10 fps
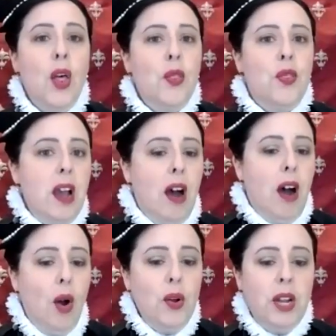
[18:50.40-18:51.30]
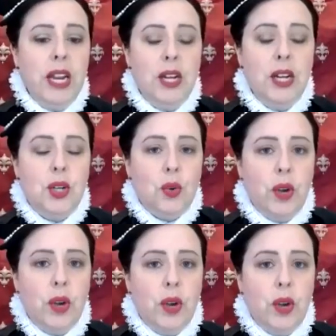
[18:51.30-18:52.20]
The only
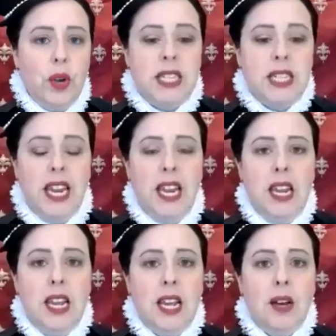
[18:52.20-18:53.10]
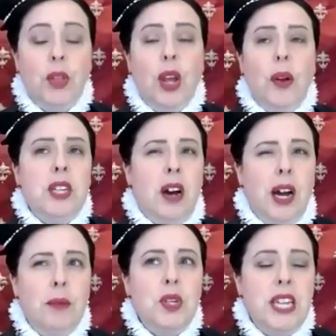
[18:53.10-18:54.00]
dress you see, or the only
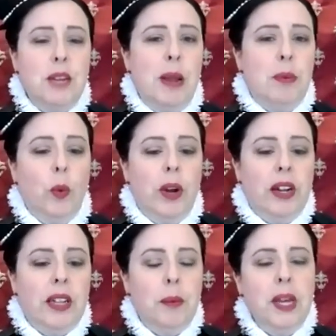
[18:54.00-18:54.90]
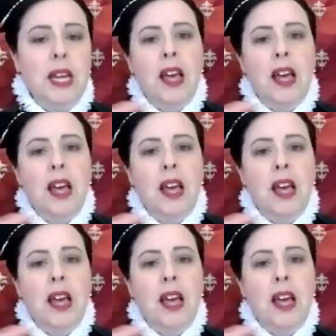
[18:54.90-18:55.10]
time you see people wearing them,